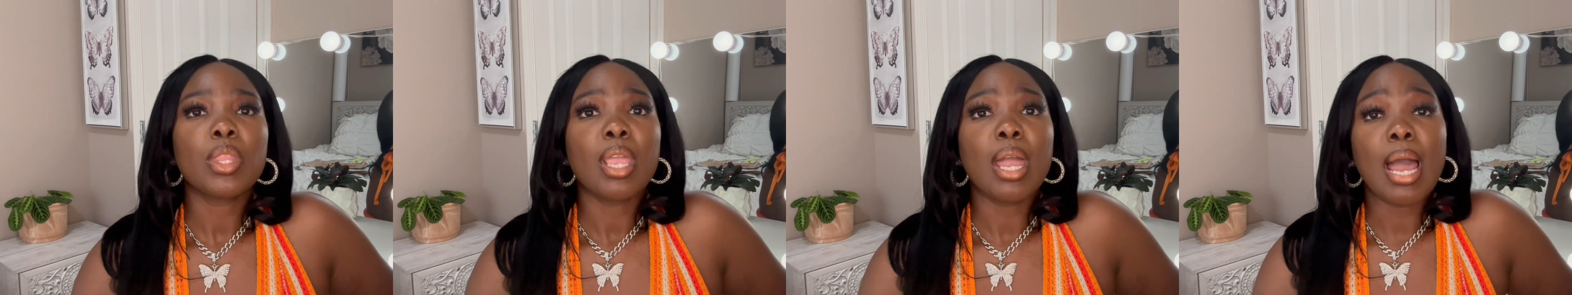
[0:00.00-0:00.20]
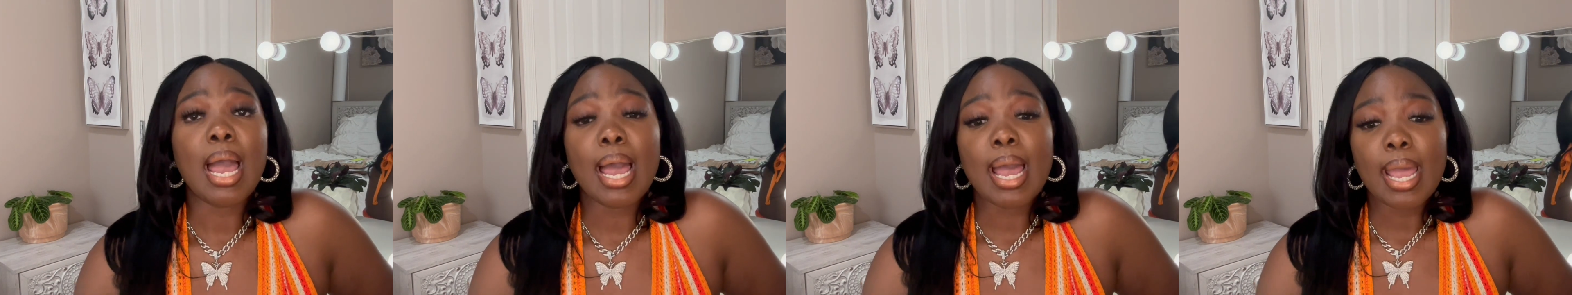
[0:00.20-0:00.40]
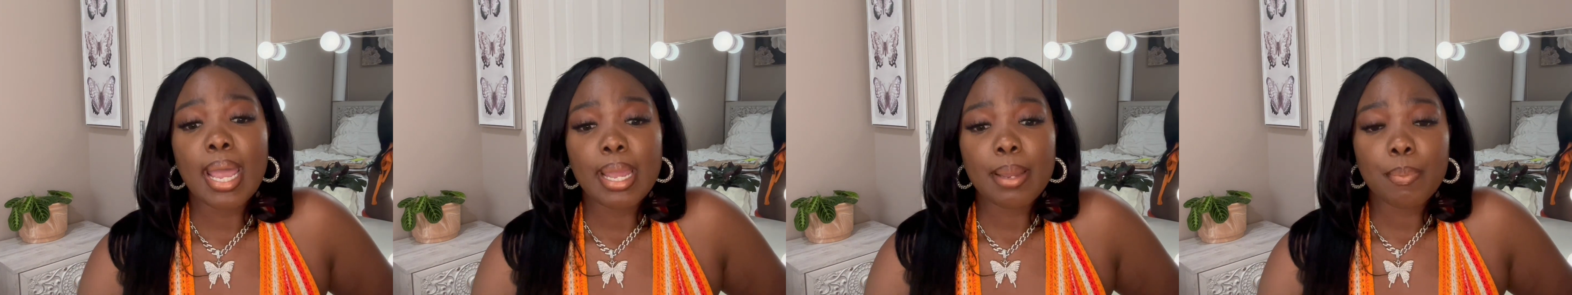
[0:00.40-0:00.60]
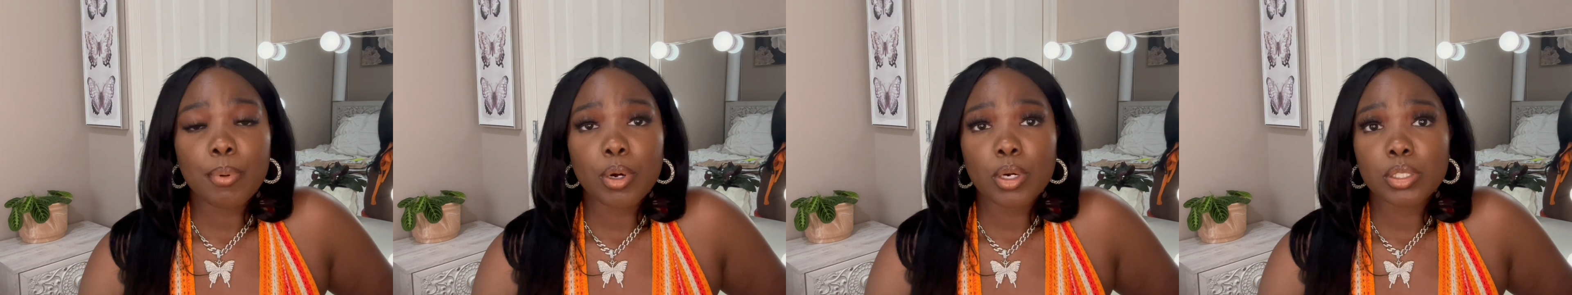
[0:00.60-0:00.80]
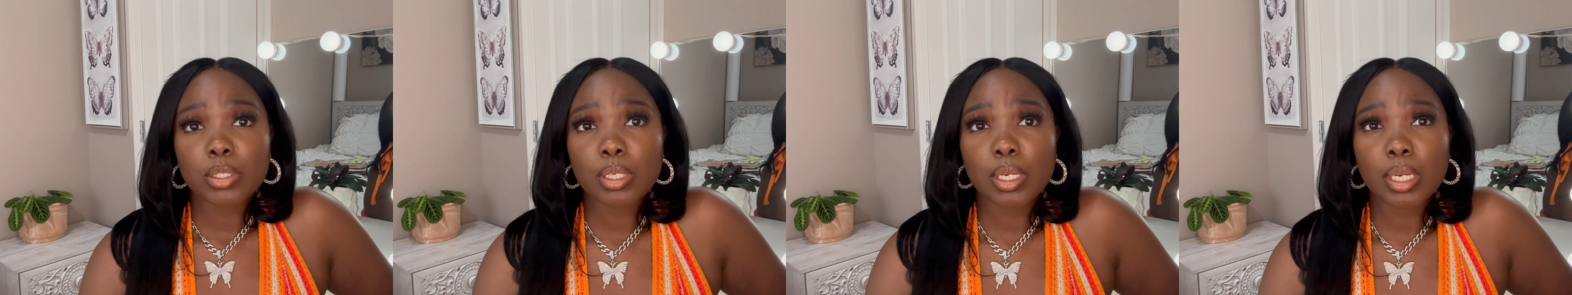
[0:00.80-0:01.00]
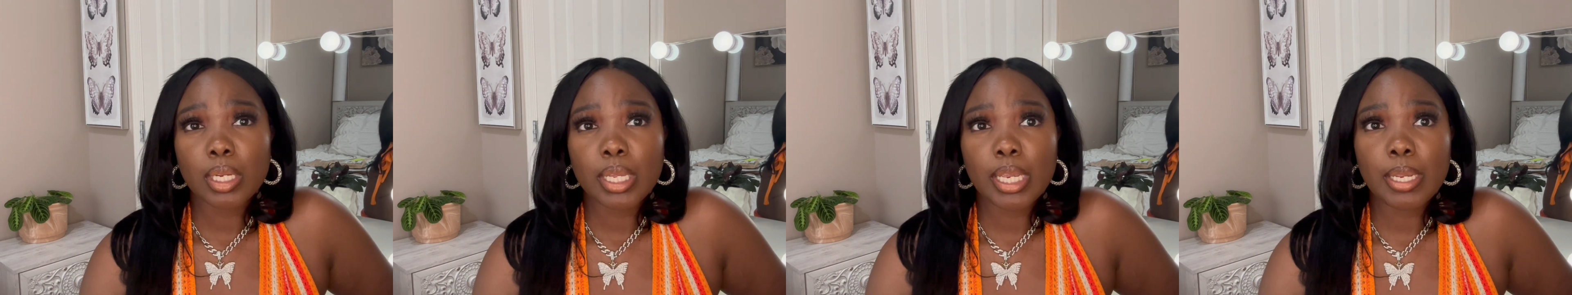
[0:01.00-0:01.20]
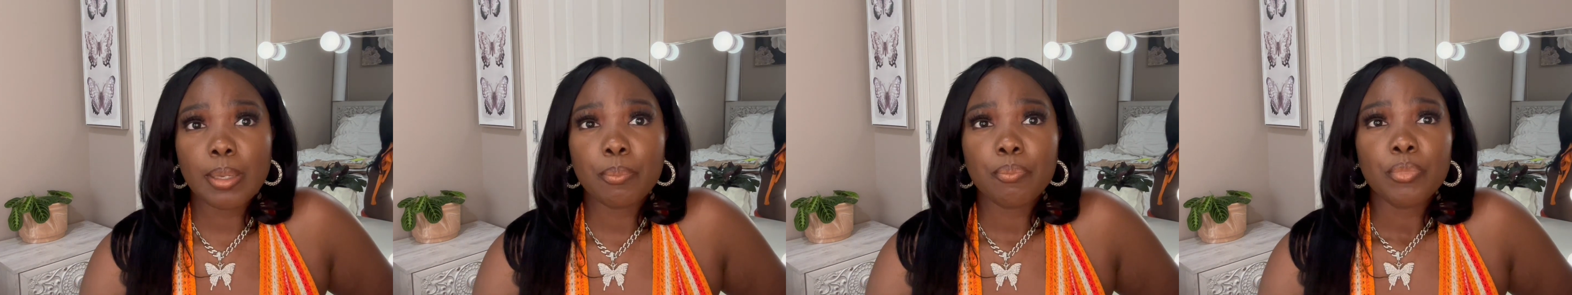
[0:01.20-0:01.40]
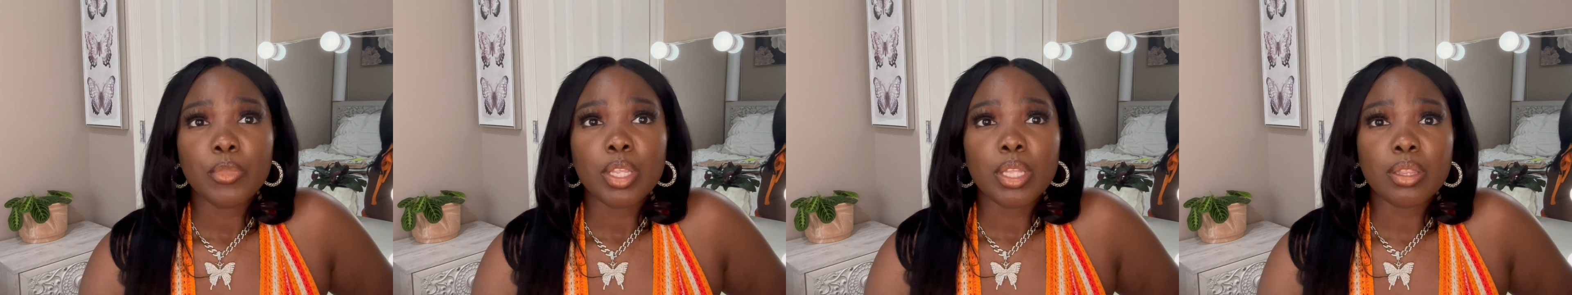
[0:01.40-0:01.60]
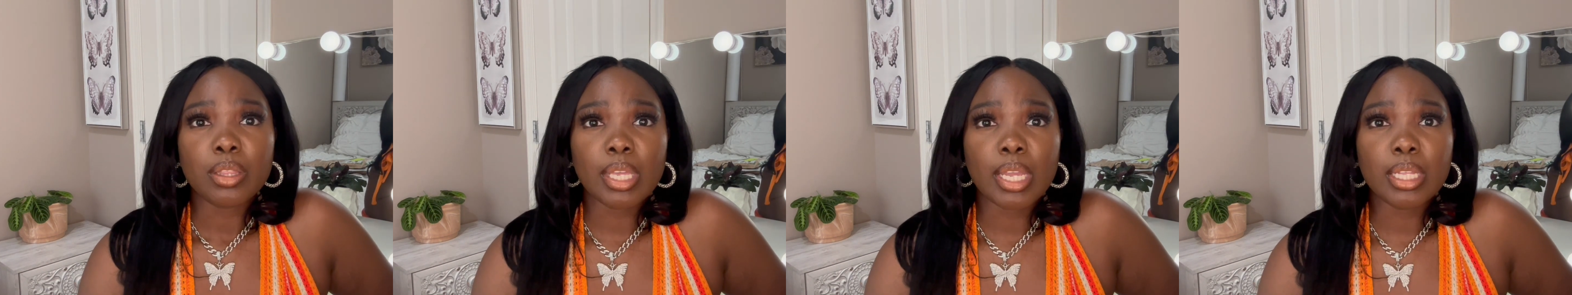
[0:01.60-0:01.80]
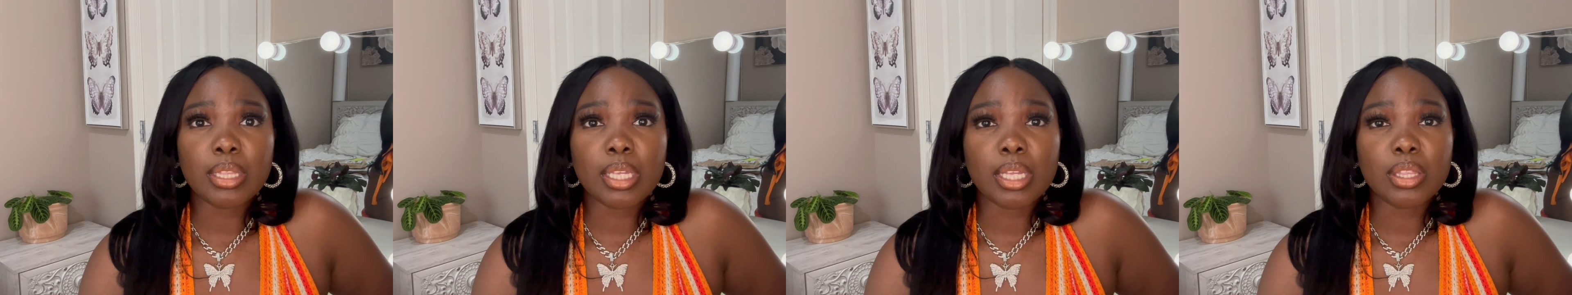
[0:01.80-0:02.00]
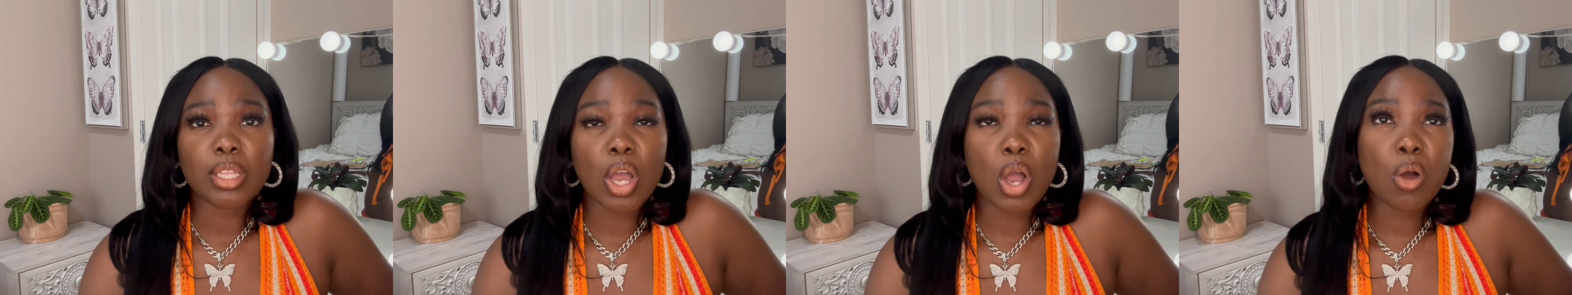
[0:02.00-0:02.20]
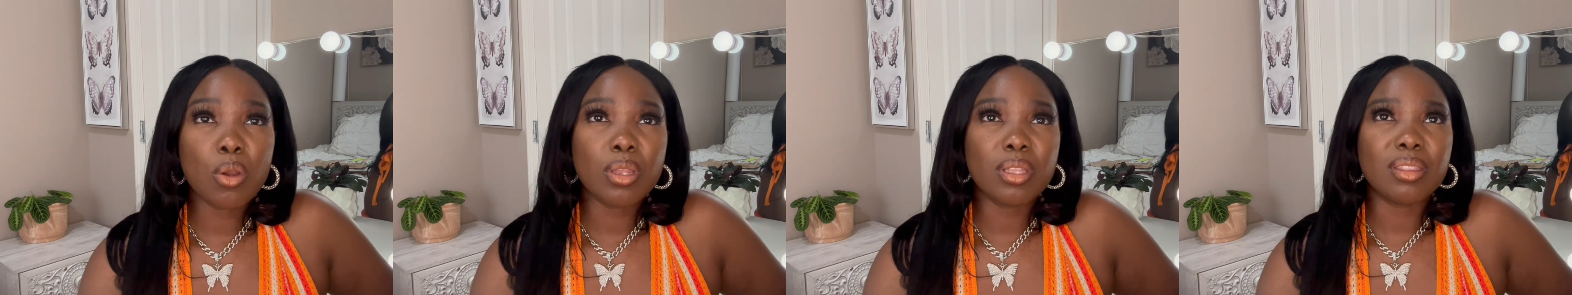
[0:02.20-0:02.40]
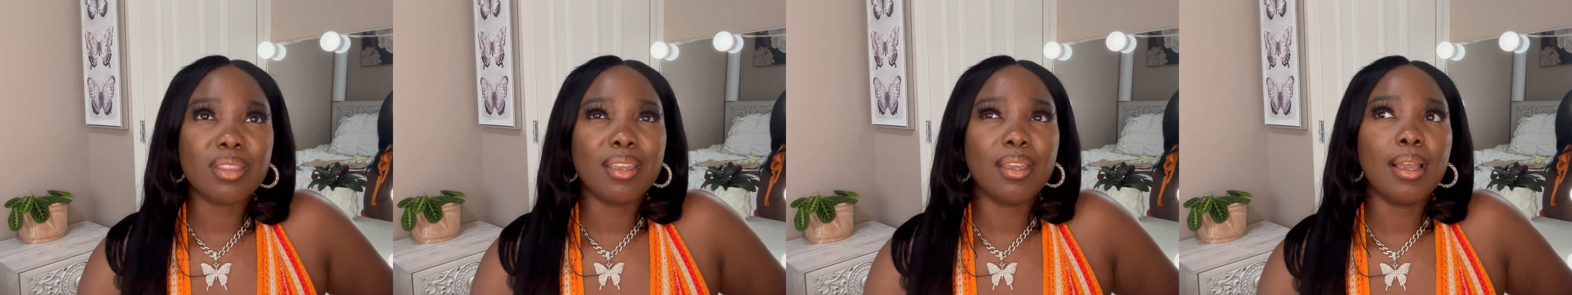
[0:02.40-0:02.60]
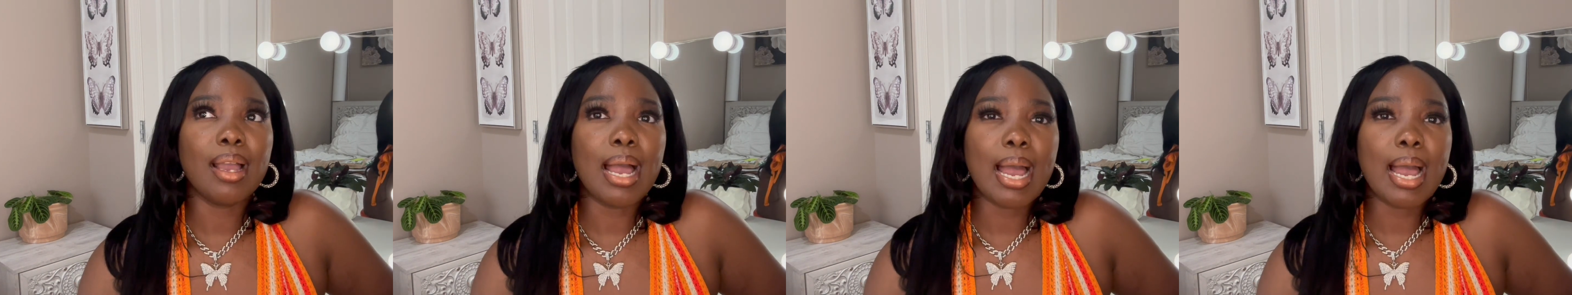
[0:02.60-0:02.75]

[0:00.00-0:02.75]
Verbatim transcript: I personally think that the only thing